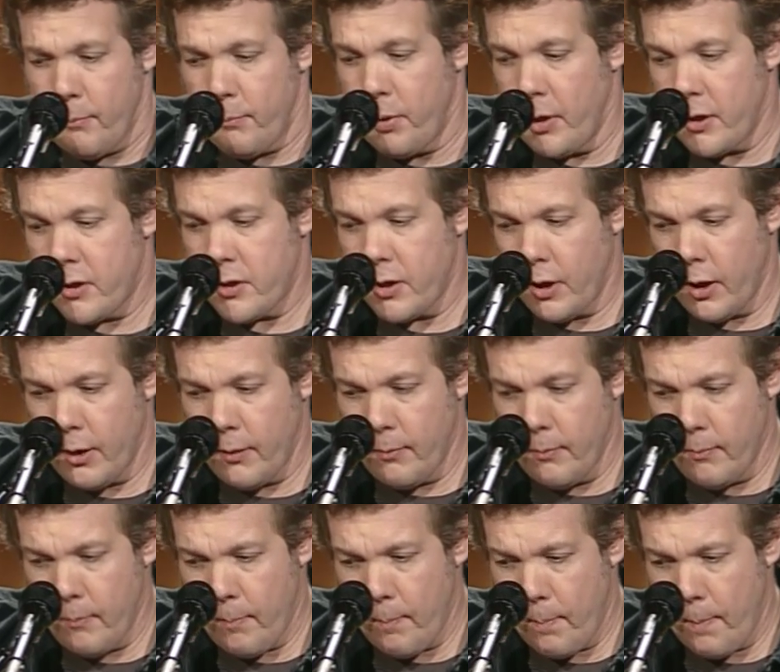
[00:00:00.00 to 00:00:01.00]
But,
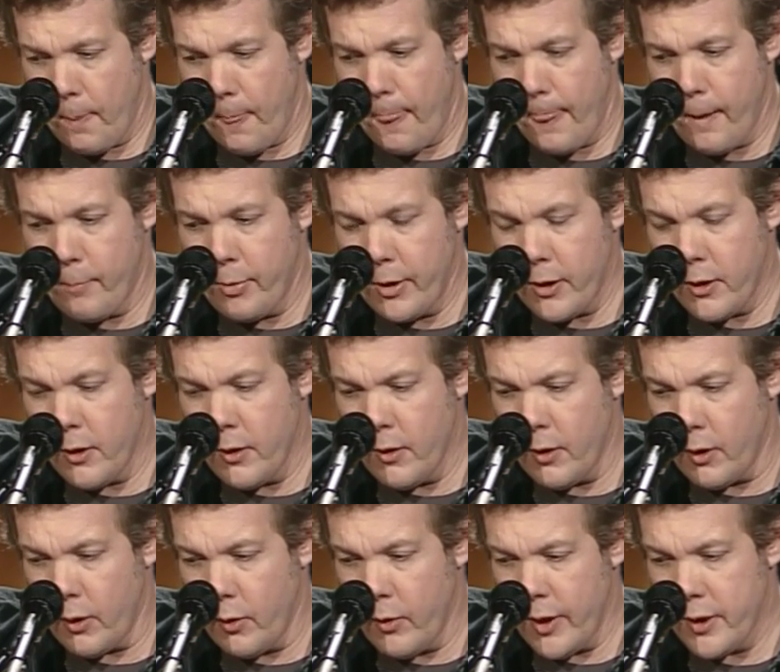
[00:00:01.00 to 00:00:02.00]
um, but you
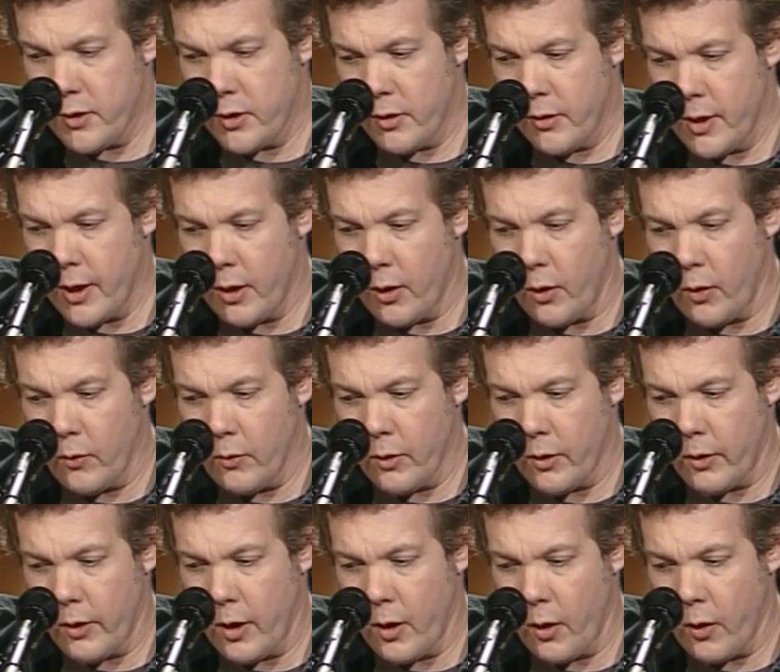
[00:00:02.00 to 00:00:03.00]
know, as you get
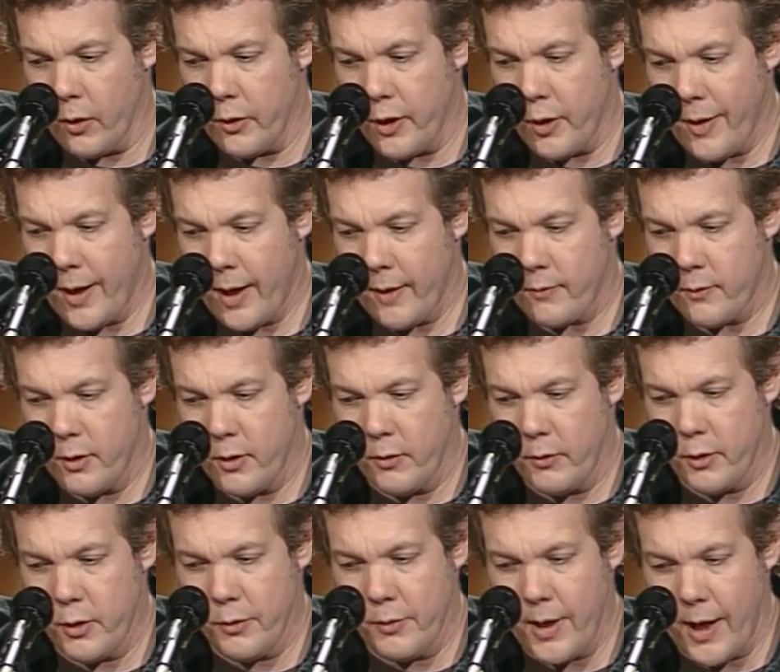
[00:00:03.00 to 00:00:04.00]
older and all, you have to, you,
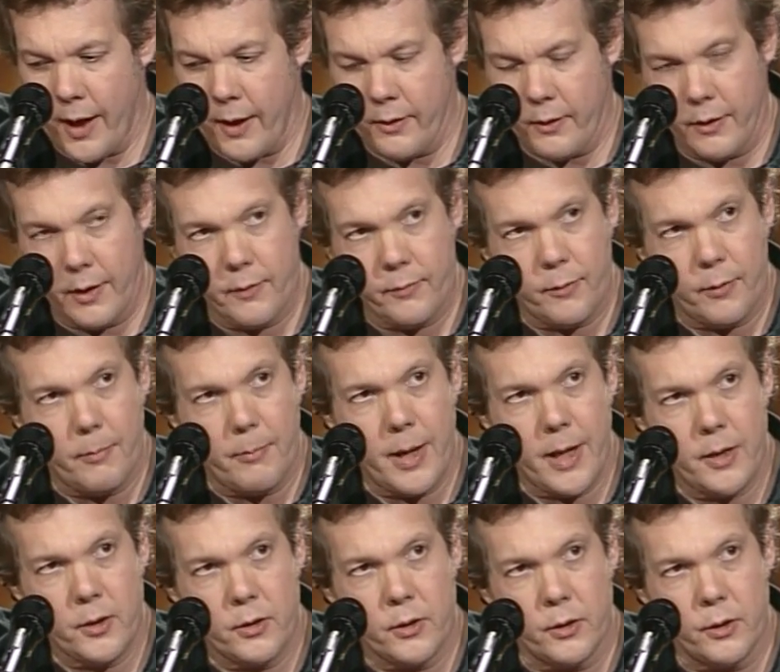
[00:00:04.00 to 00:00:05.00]
you gather
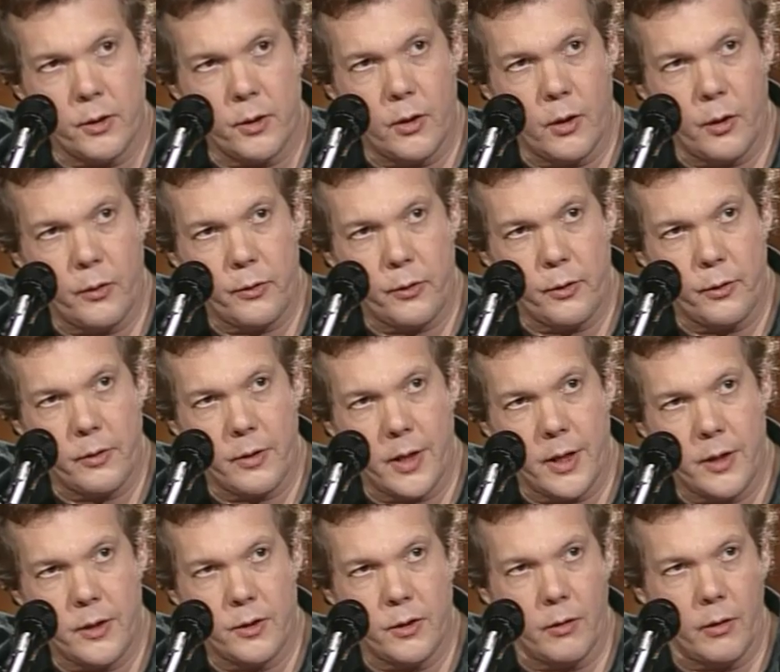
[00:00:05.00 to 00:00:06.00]
information, you go through things,